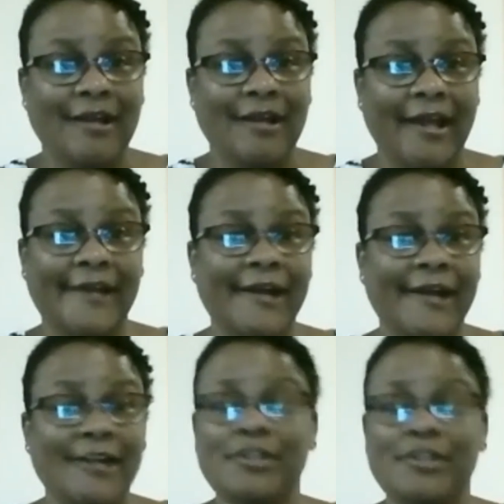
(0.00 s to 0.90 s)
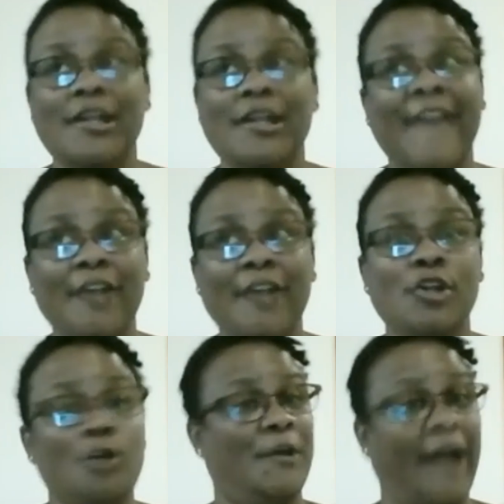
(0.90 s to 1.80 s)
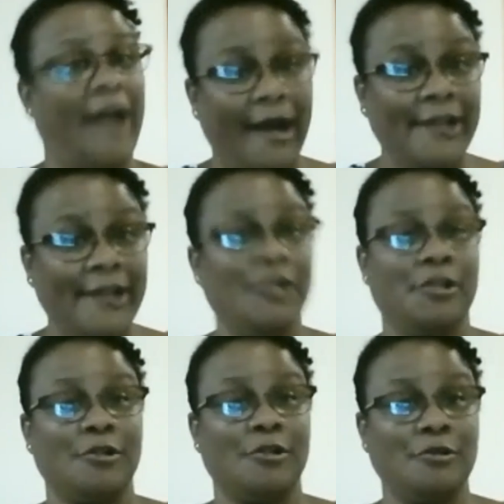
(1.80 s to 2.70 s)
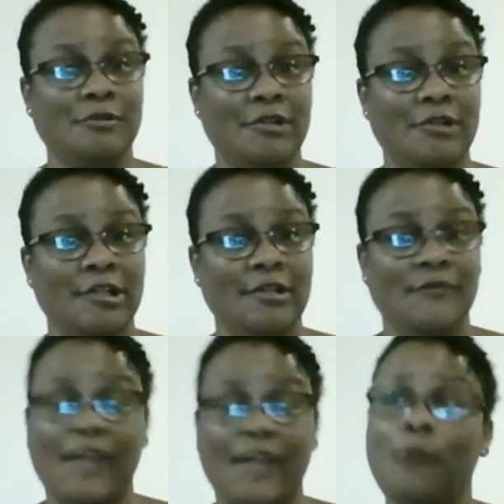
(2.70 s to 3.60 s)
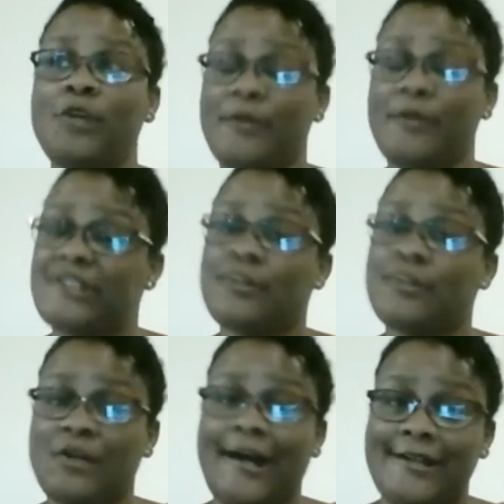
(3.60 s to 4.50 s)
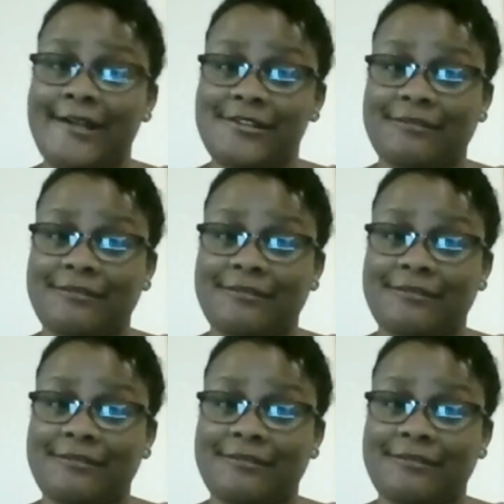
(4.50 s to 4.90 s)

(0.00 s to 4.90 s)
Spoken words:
And if they knew what I knew, they would have been surprised.